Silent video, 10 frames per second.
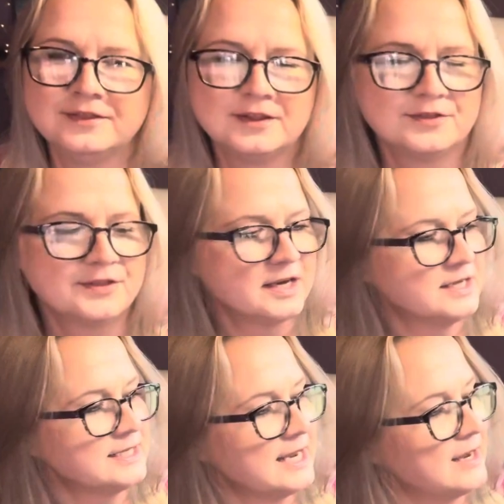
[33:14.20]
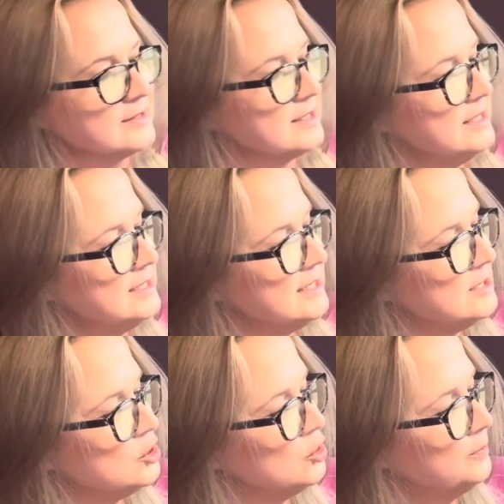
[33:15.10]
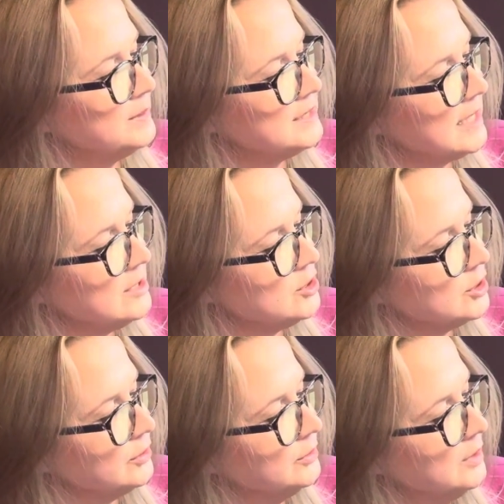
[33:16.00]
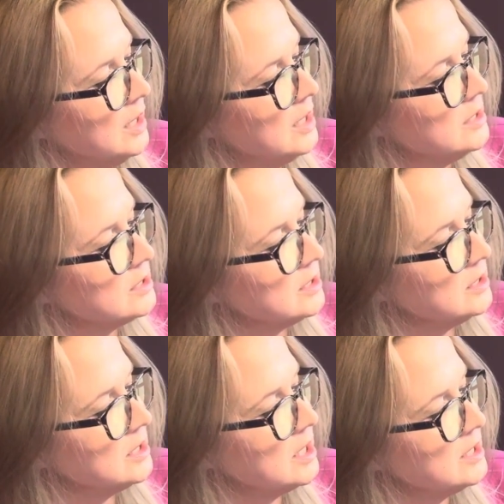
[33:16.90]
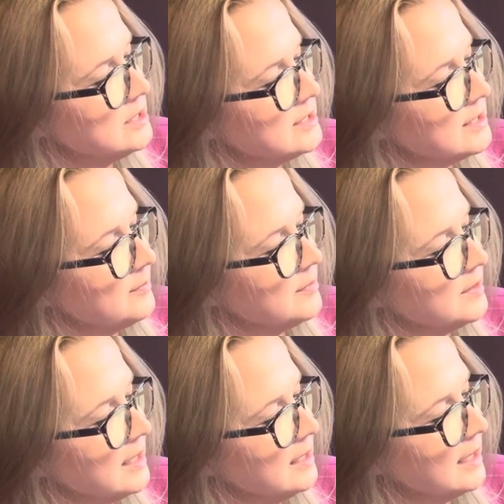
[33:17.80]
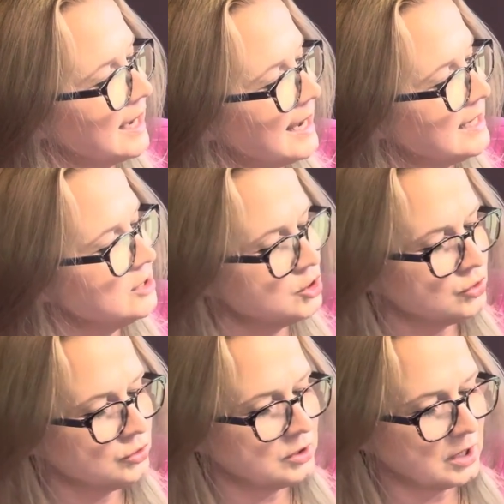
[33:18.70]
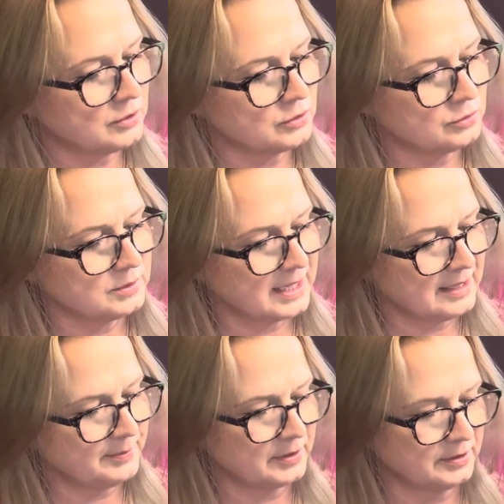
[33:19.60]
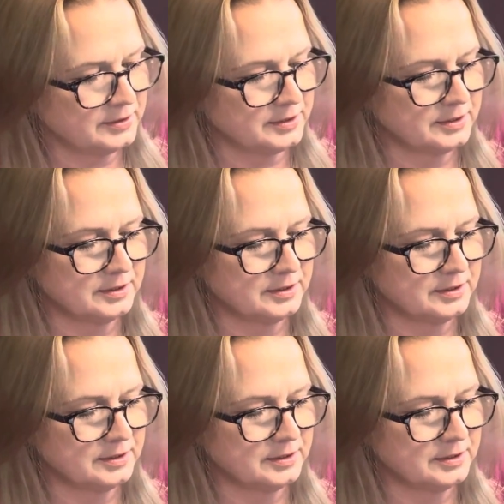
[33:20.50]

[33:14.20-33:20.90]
The 3rd house, and this is your potential to learn something and your local neighborhood.